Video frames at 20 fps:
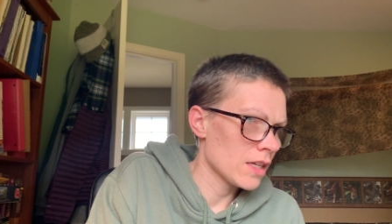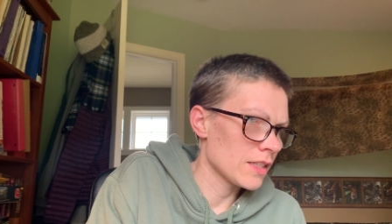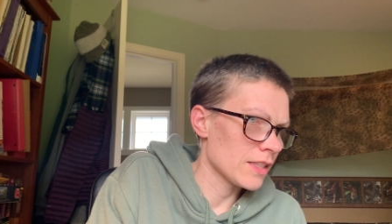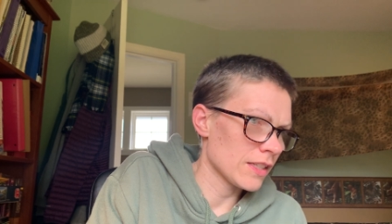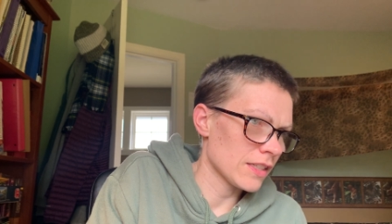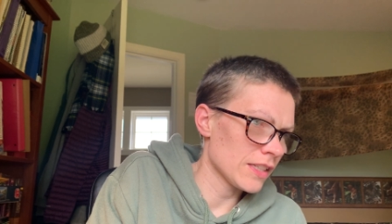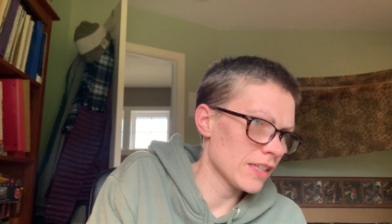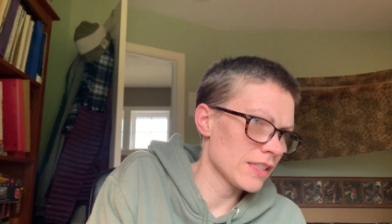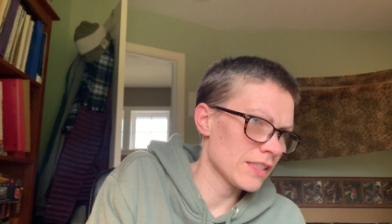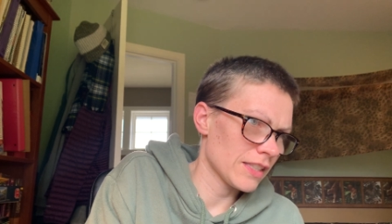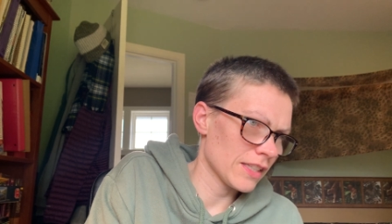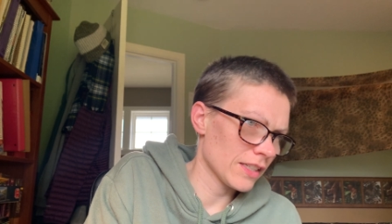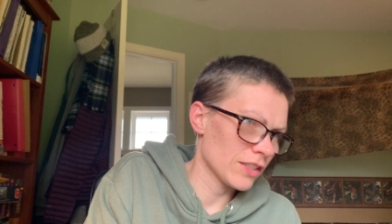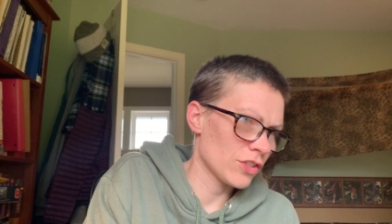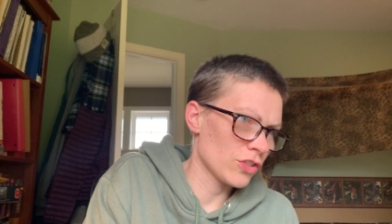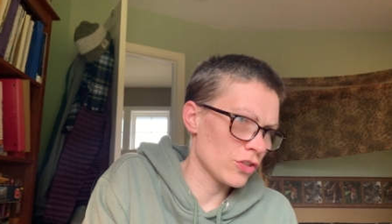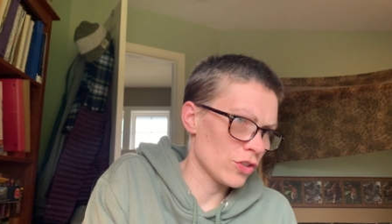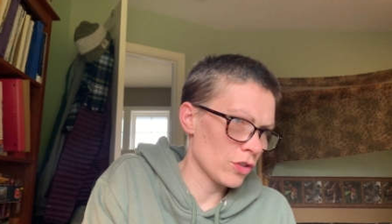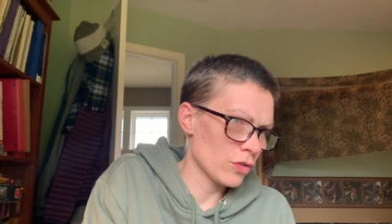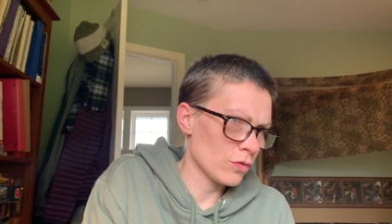Sunday,
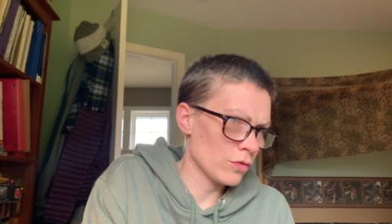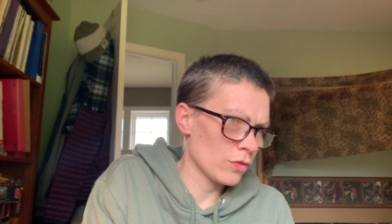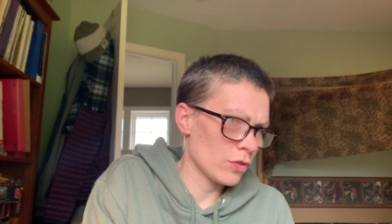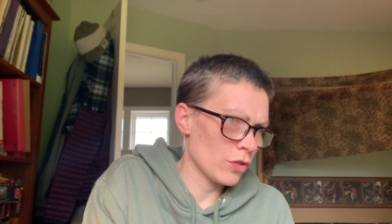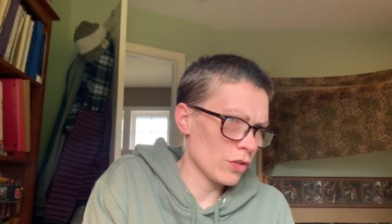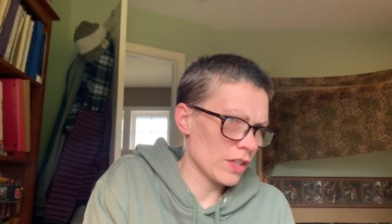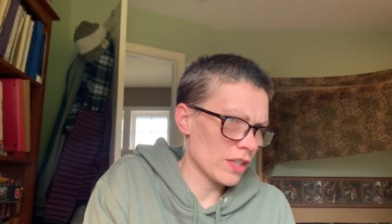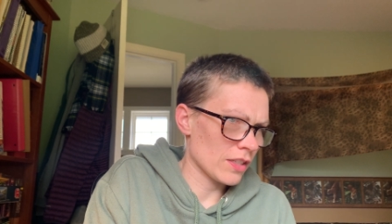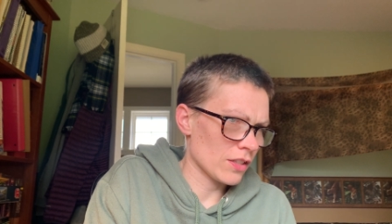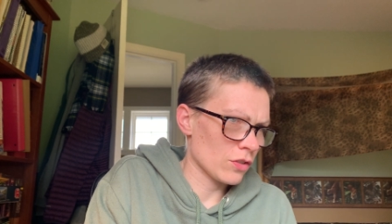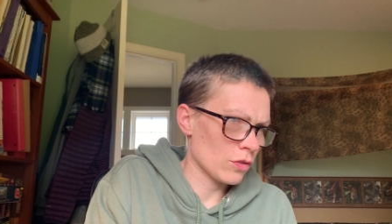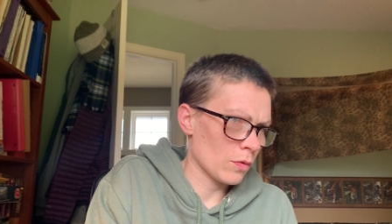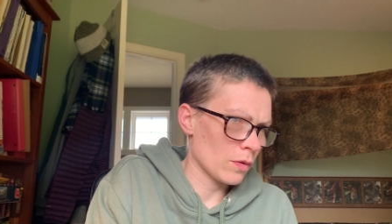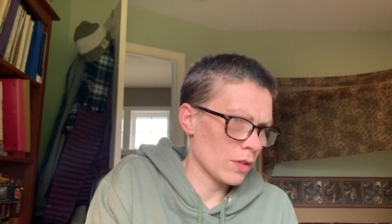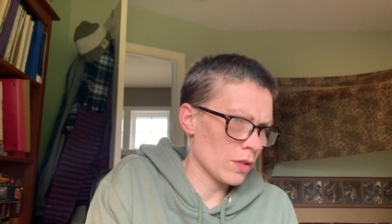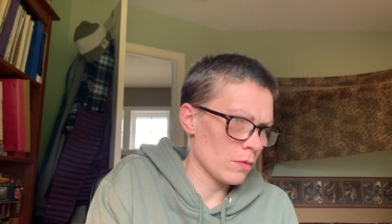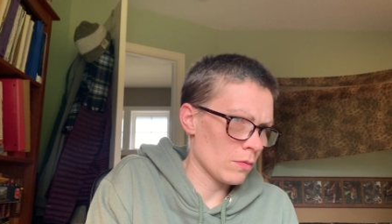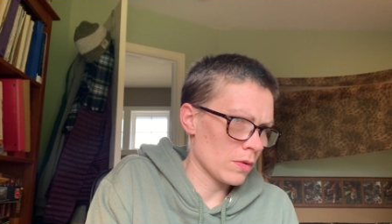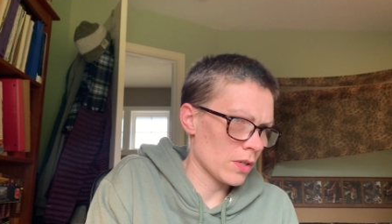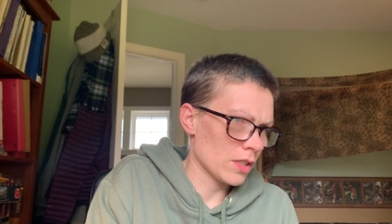sixth June two thousand
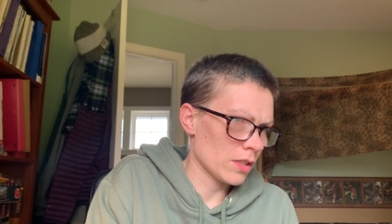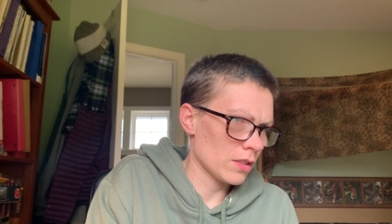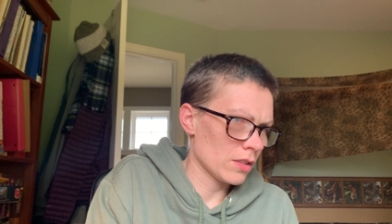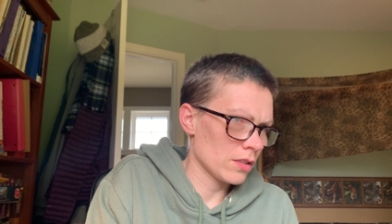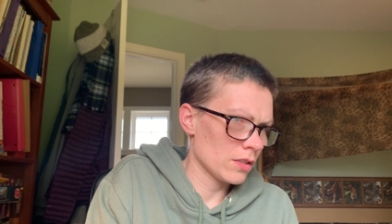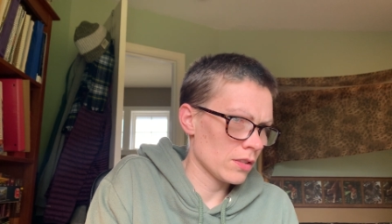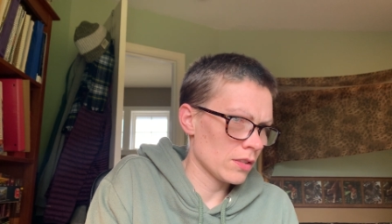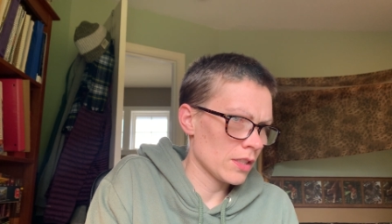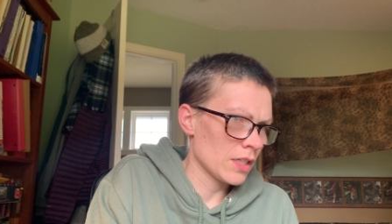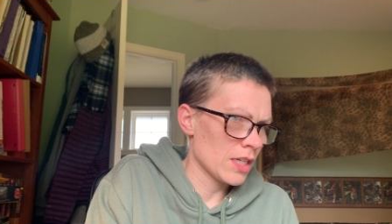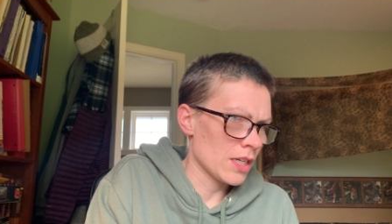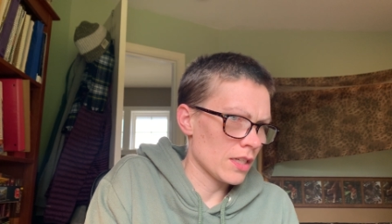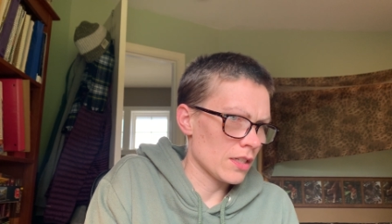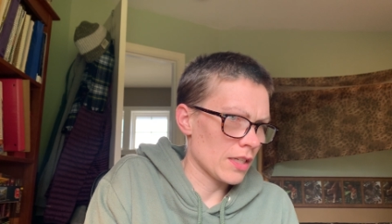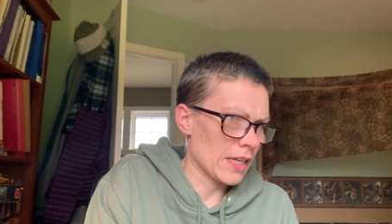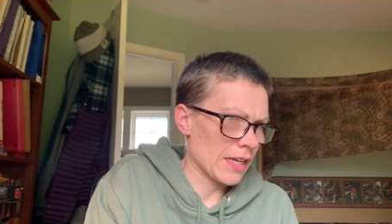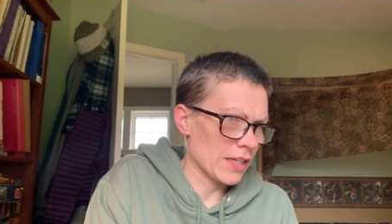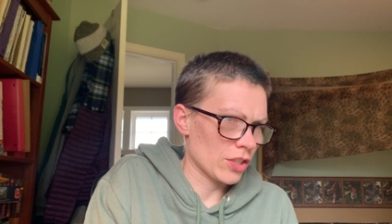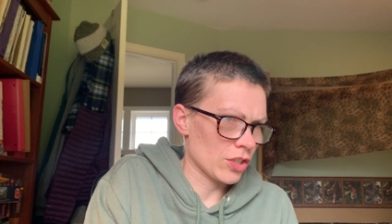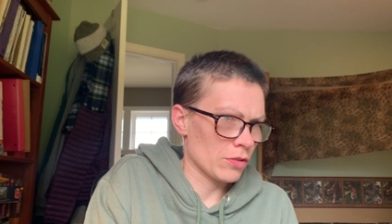twenty-one,
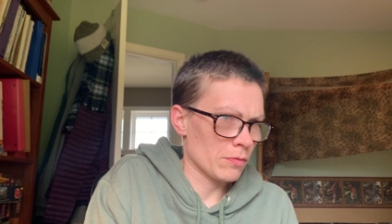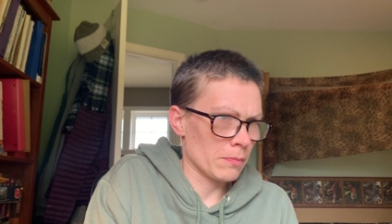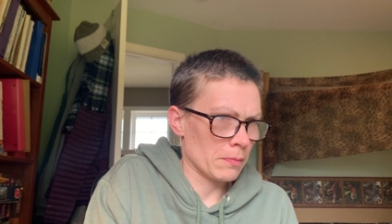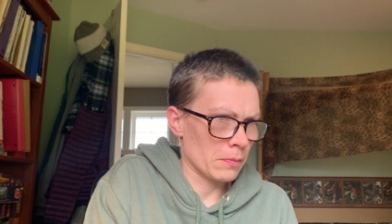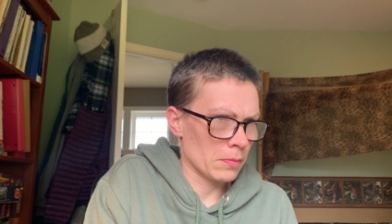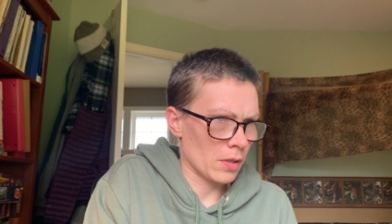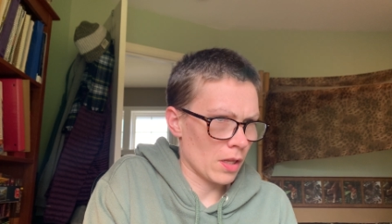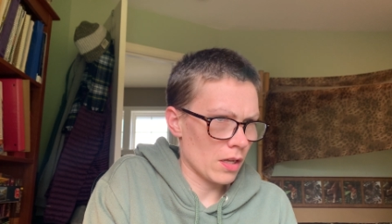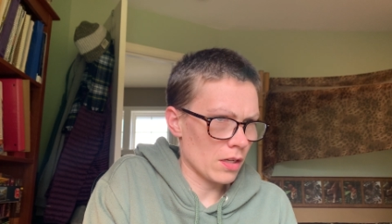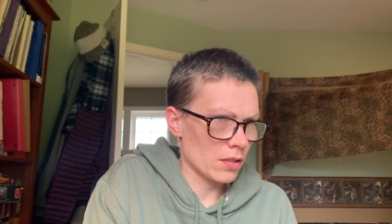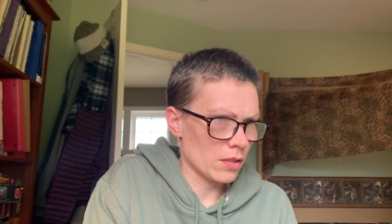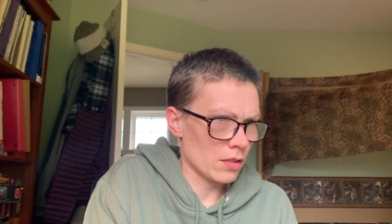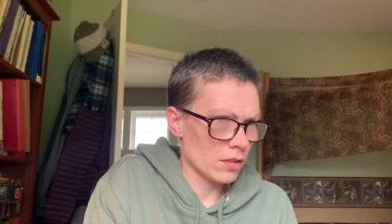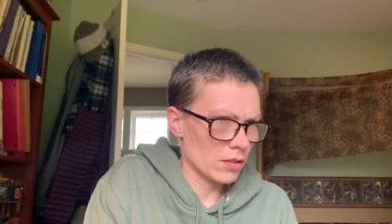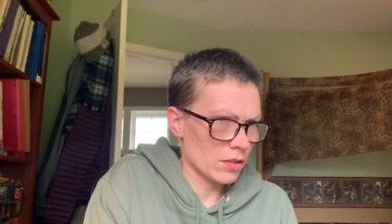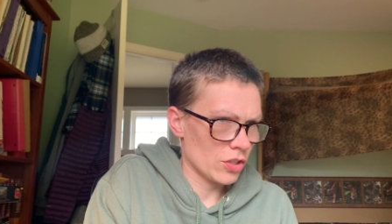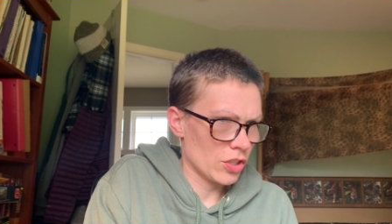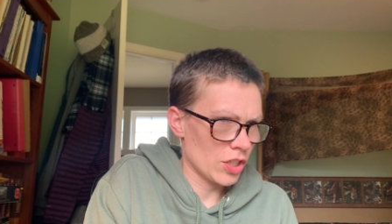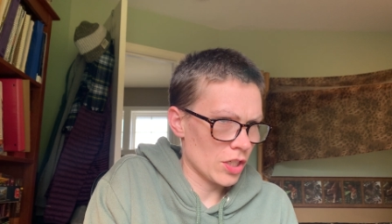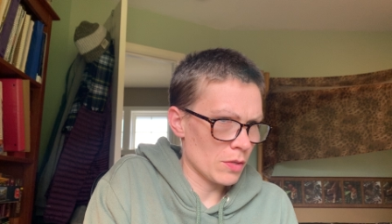dash,
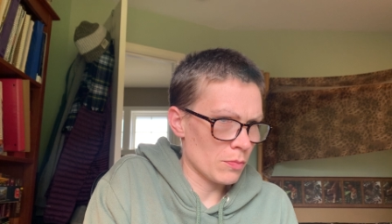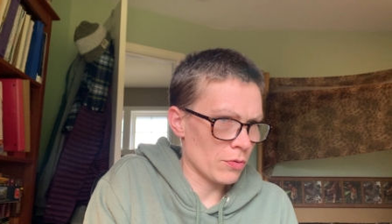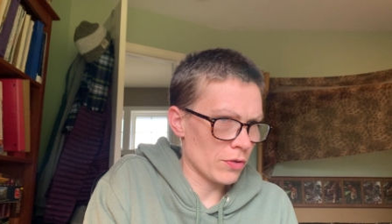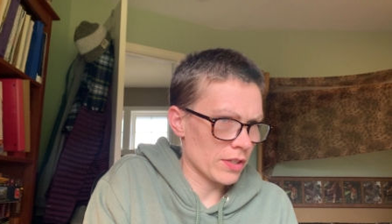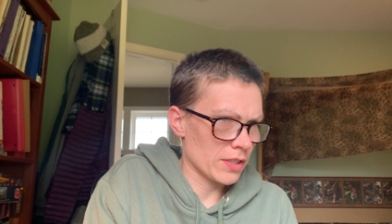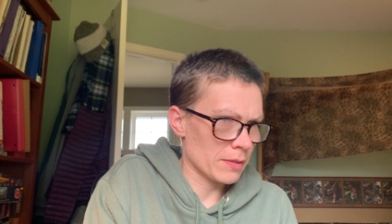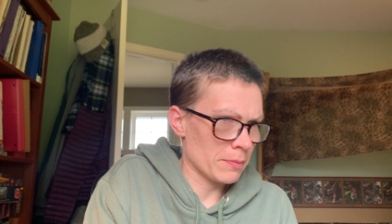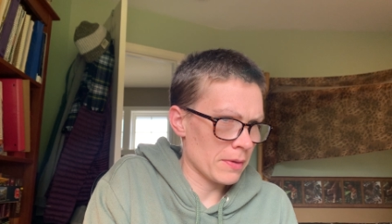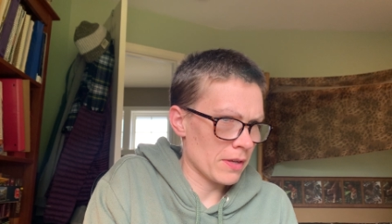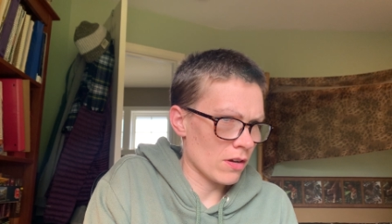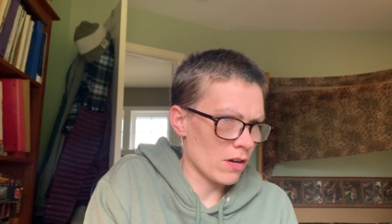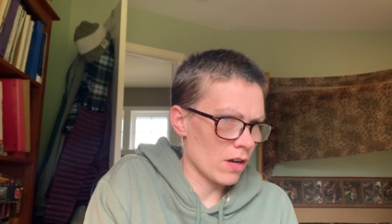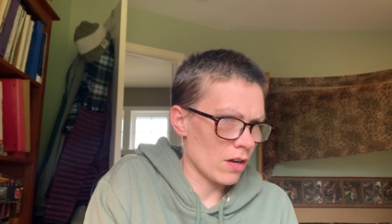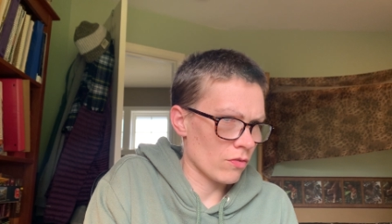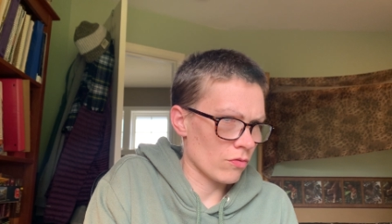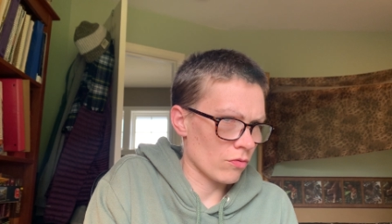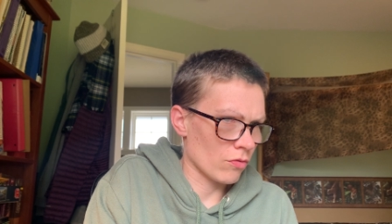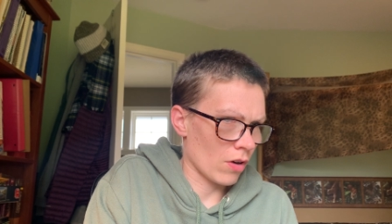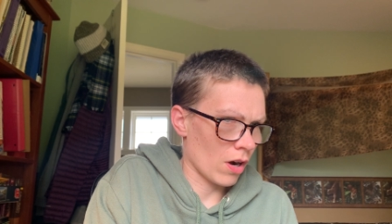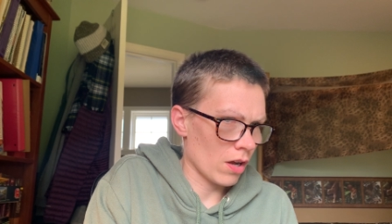Blotchy brings me
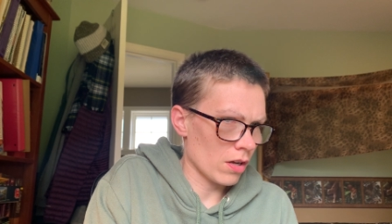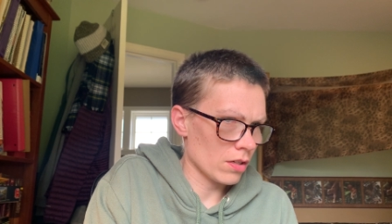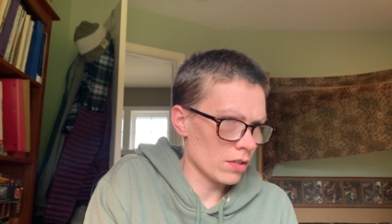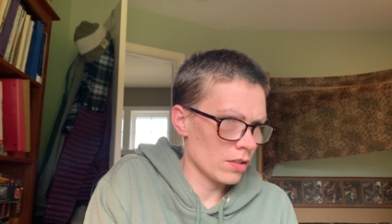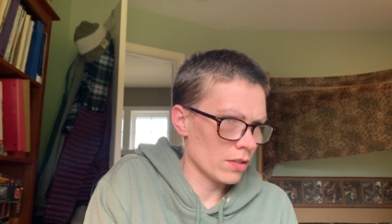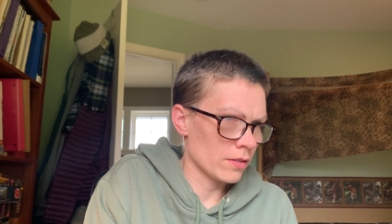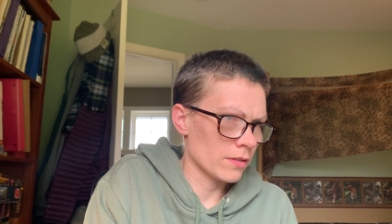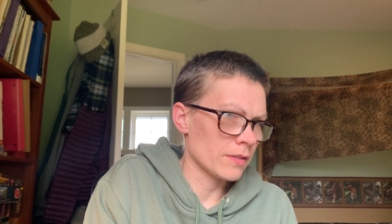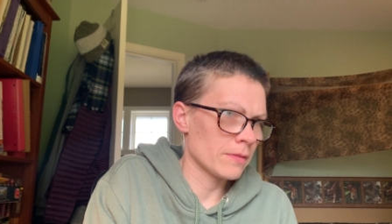a rock.